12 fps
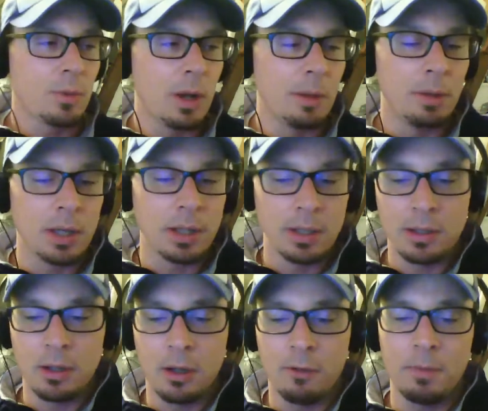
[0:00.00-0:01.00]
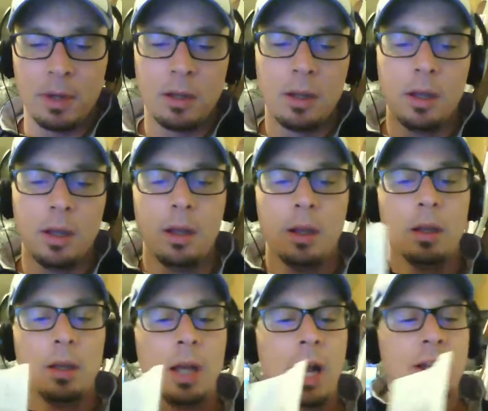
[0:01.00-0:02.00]
while playing disc golf. But
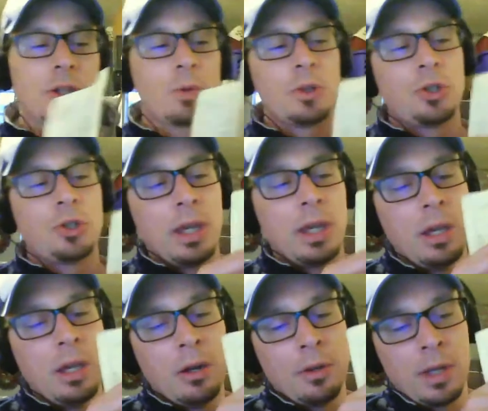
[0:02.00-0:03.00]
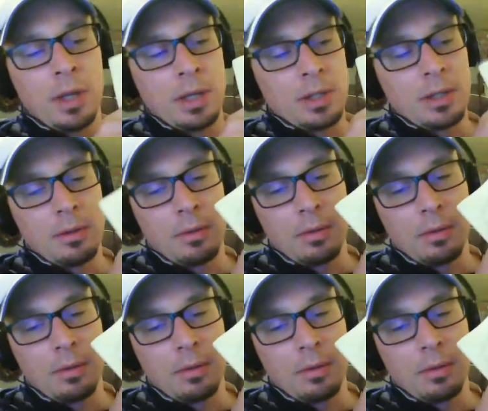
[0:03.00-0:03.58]
I just want you to hear this.